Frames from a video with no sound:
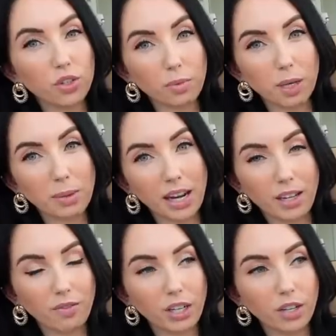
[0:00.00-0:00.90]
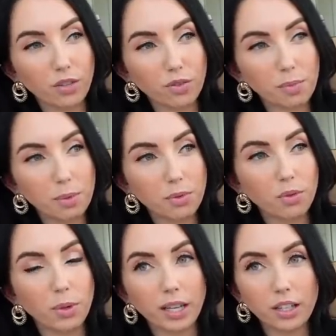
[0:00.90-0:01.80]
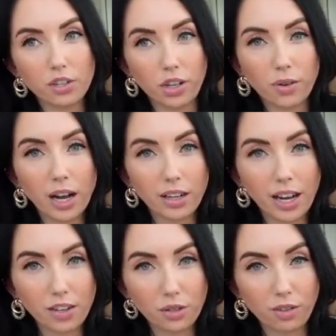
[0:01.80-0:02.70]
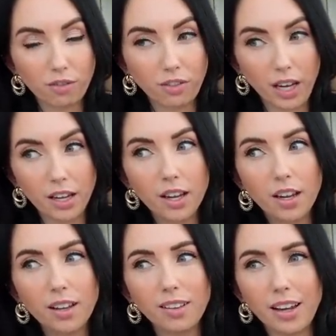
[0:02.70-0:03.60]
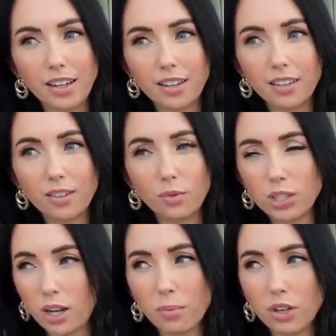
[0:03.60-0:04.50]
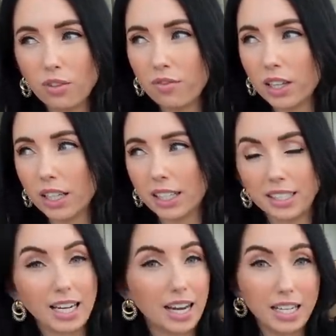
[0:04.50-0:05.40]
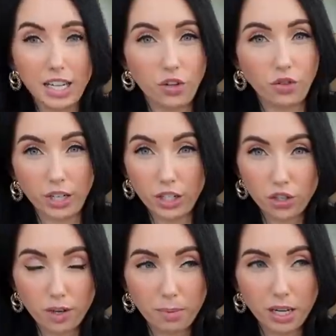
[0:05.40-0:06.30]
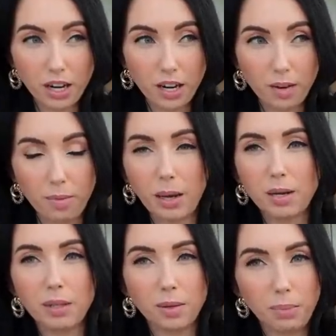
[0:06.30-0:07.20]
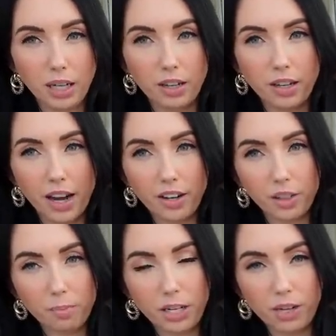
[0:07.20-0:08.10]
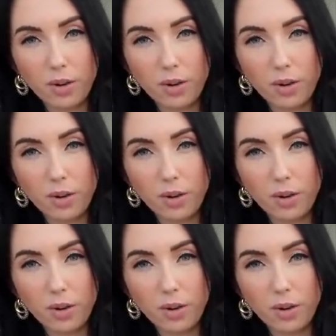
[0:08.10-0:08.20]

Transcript: so many packing videos from people where they show you how to actually fit like some girl fit like a 10 day Greece trip in here. It might have been the bigger, I got the mini